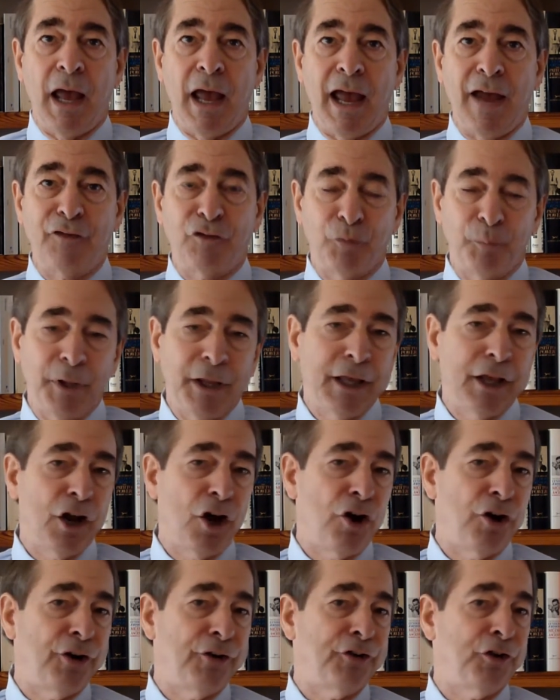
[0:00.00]
After being an
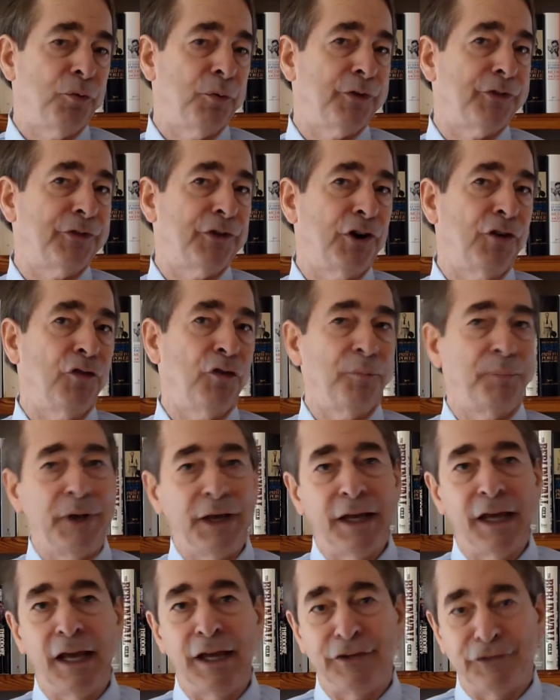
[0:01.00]
auditor with several
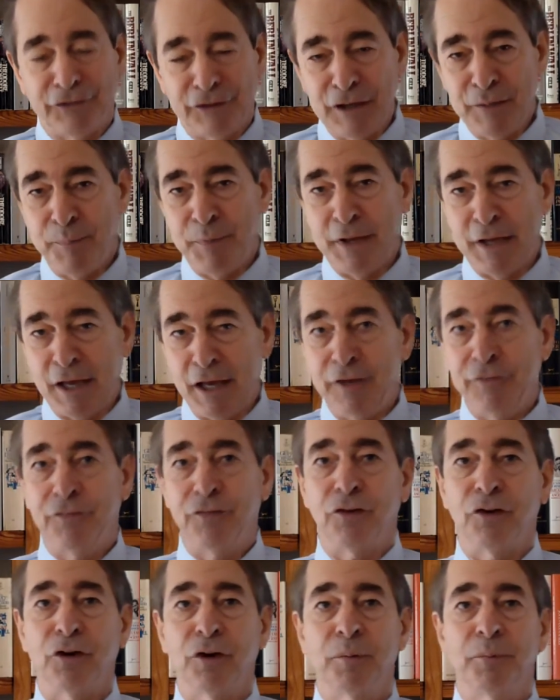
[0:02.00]
Big 8 CPA
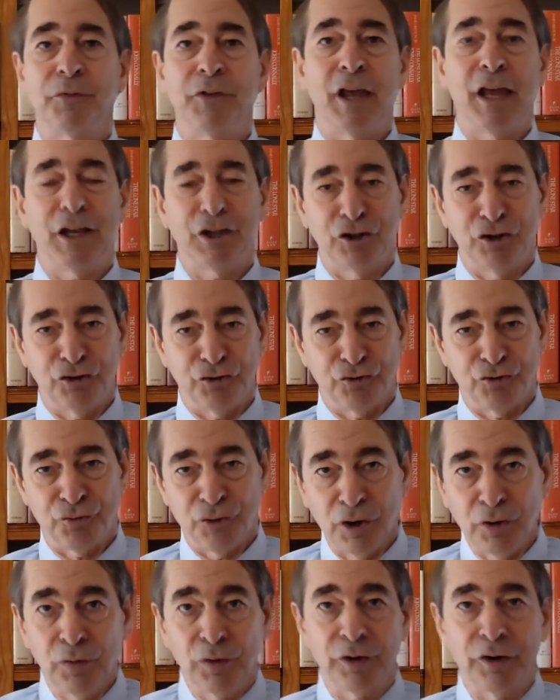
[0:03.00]
firms and
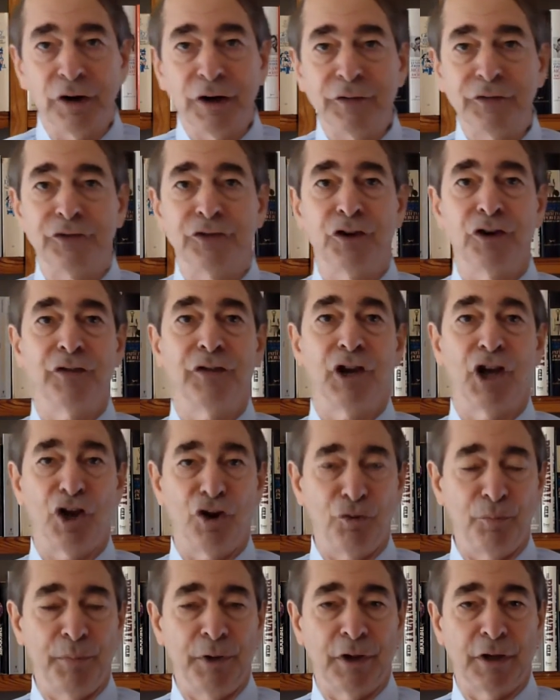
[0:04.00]
controller of several
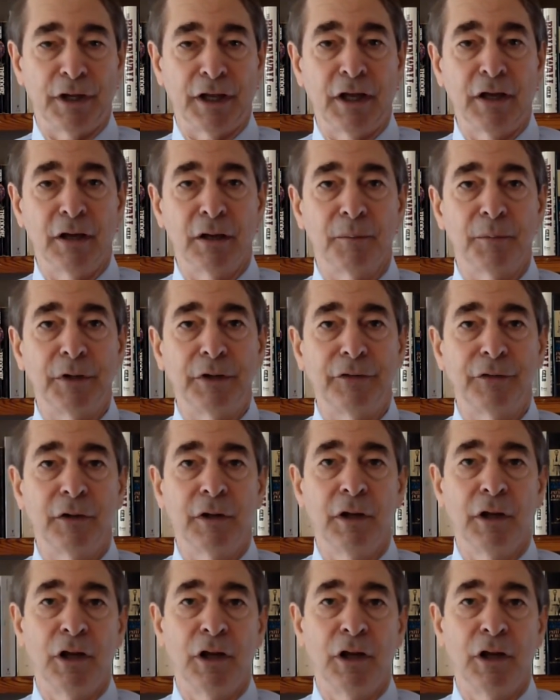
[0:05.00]
home building companies,